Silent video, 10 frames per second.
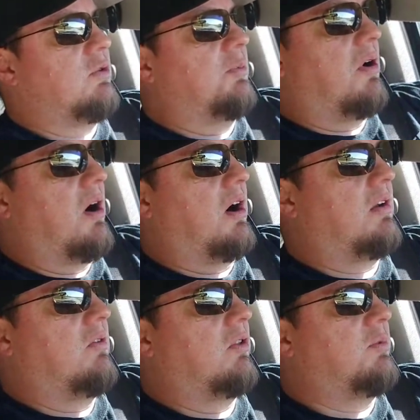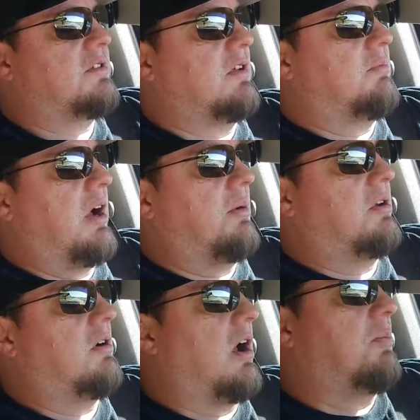Park with my son Bobby
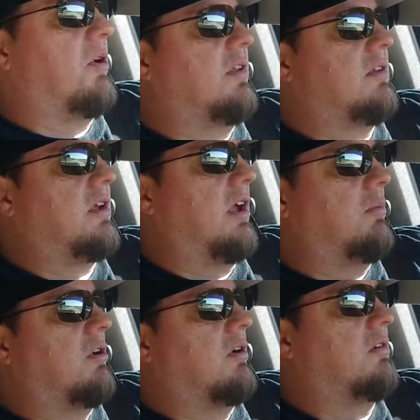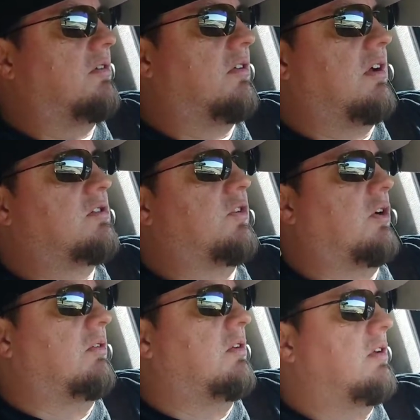here operating the camera slash
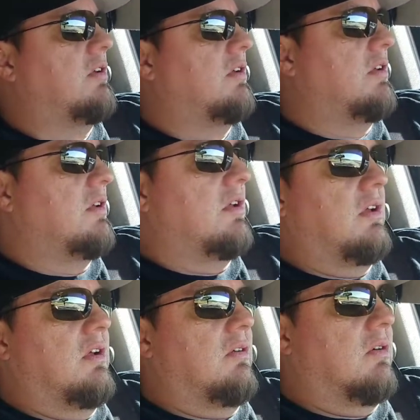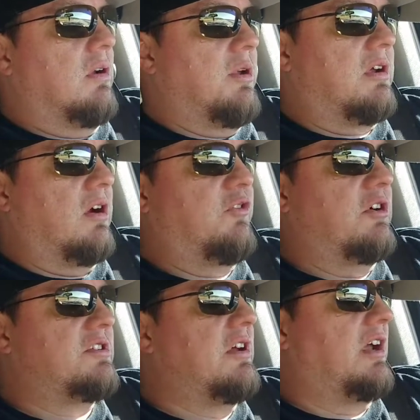phone. We're gonna make our
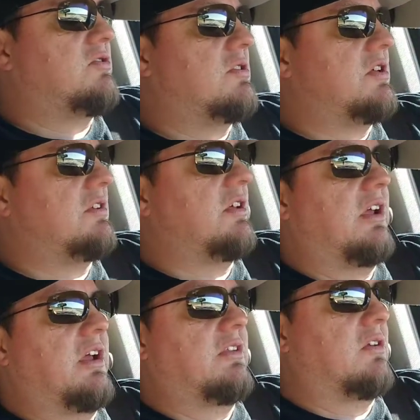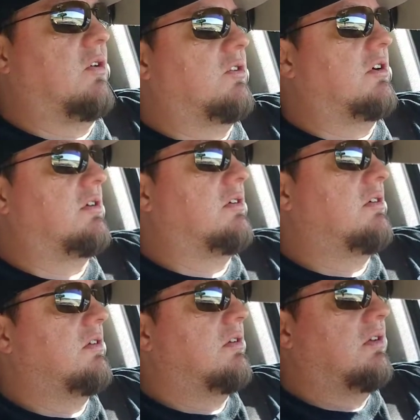first nitrous hit today in the Nova.
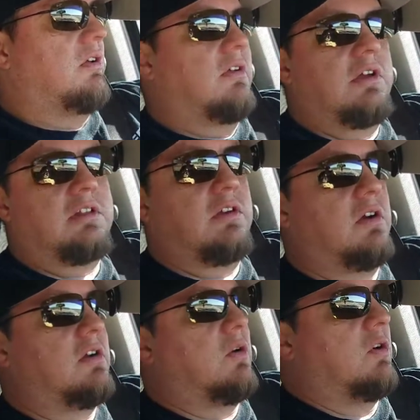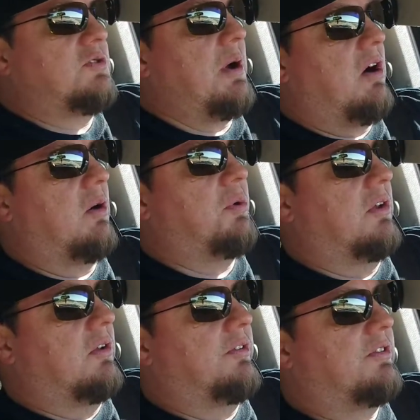Got the 100 horsepower
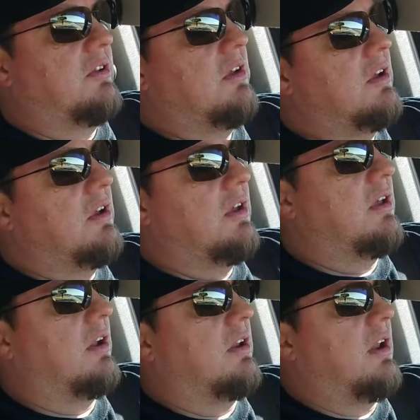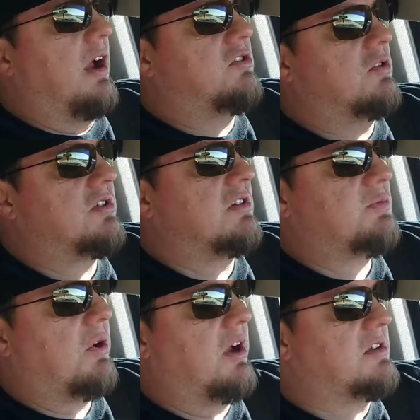pills and a Nitrous
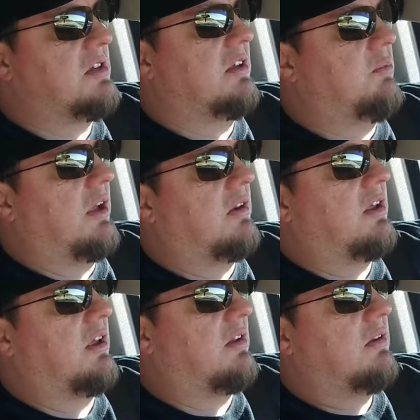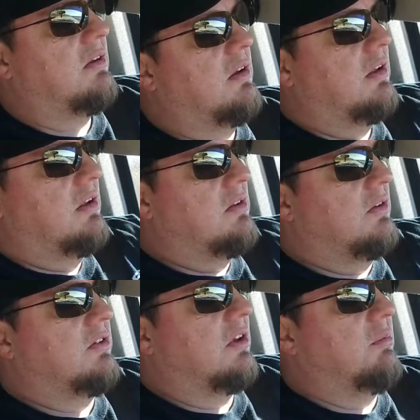Express Hitman kit
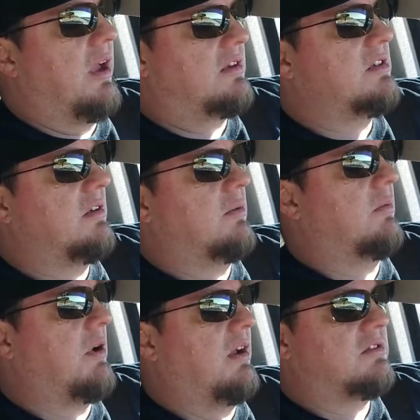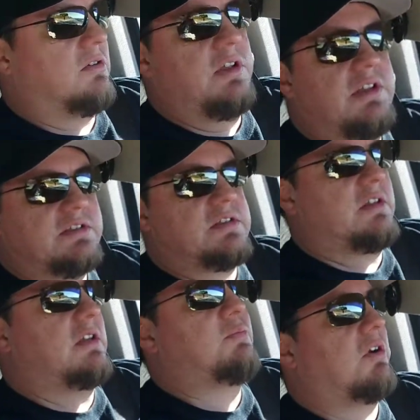using a Maximizer
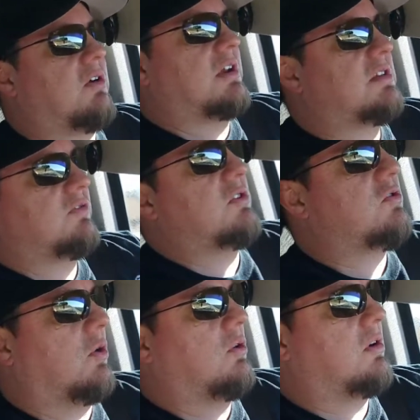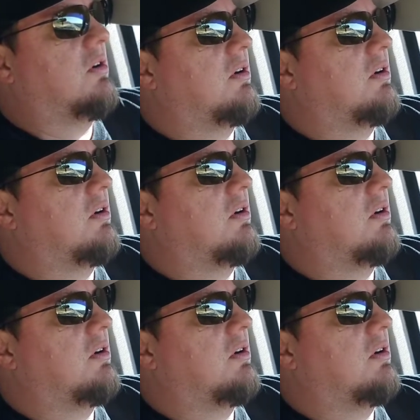EZ progressive controller.